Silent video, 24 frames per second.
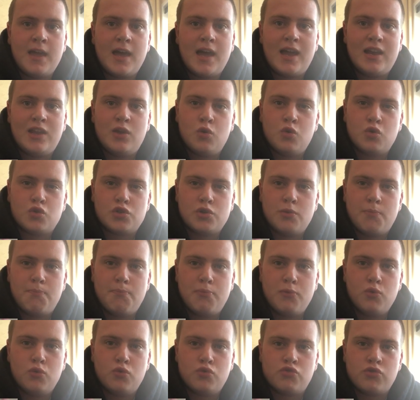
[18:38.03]
And he also
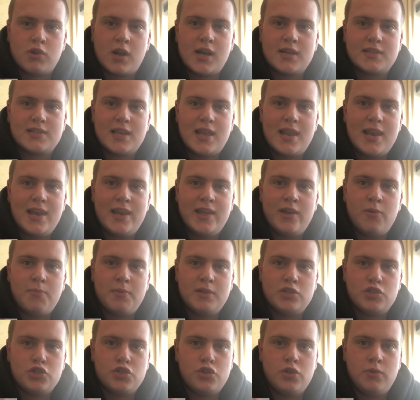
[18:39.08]
ball tracks a little
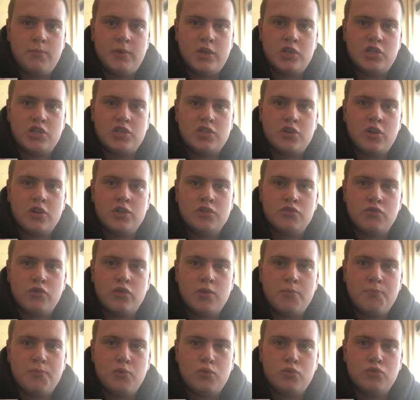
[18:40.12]
bit too much. His eyes are on
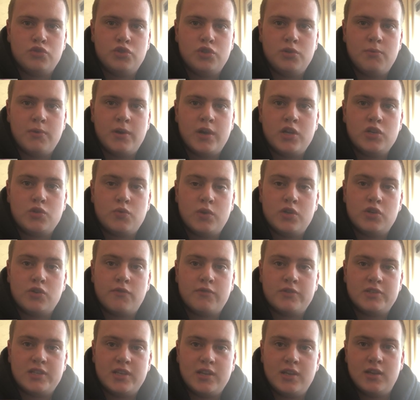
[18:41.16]
the ball too much, which
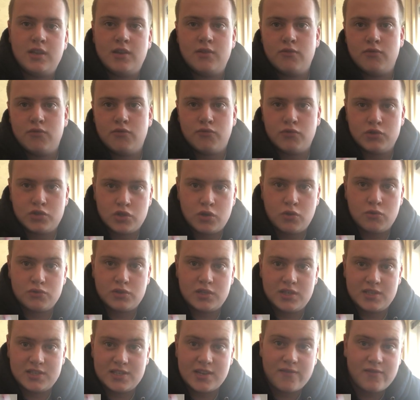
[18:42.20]
obviously results
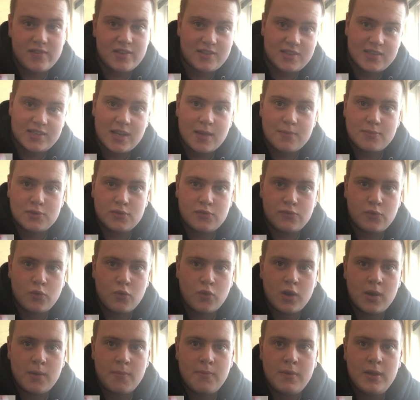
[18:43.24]
in 7 interceptions
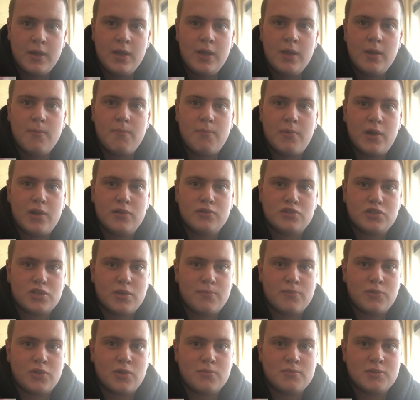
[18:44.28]
for him, but
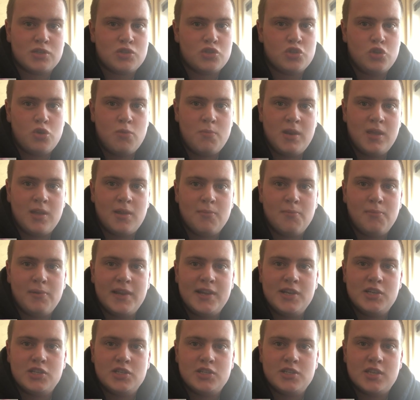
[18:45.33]
sometimes there's too many
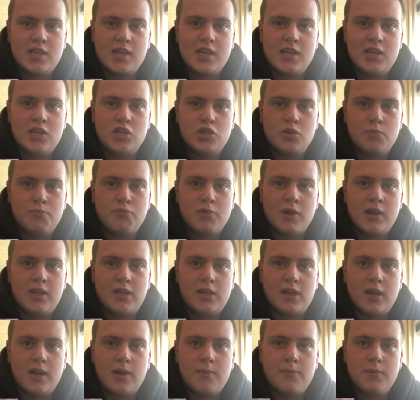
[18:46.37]
completions that he should
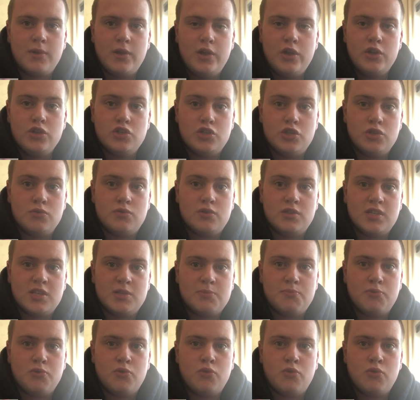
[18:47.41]
break up due to this